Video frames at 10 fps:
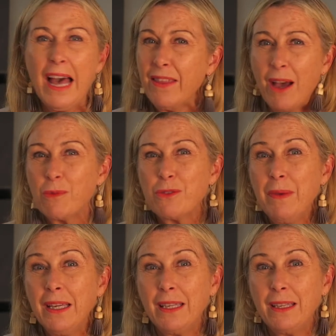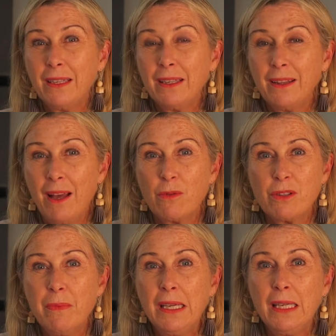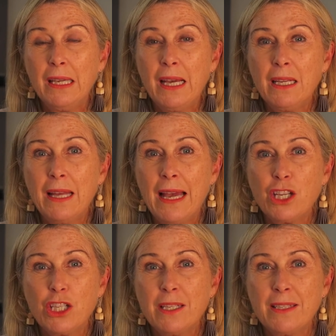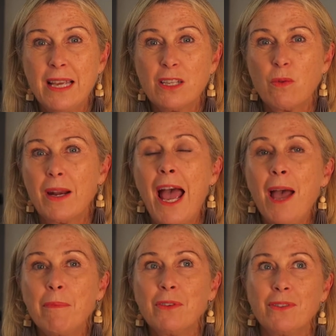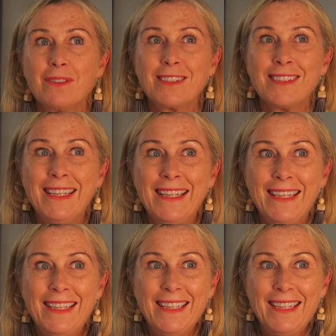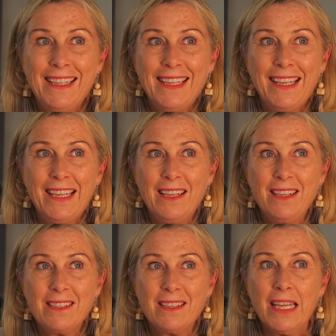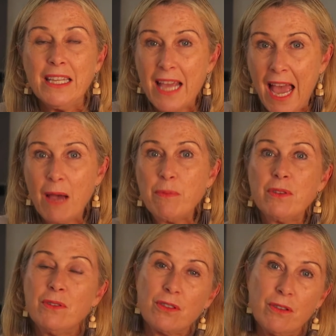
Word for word: And that was me. That was me. And as she says, what happens is, in the absence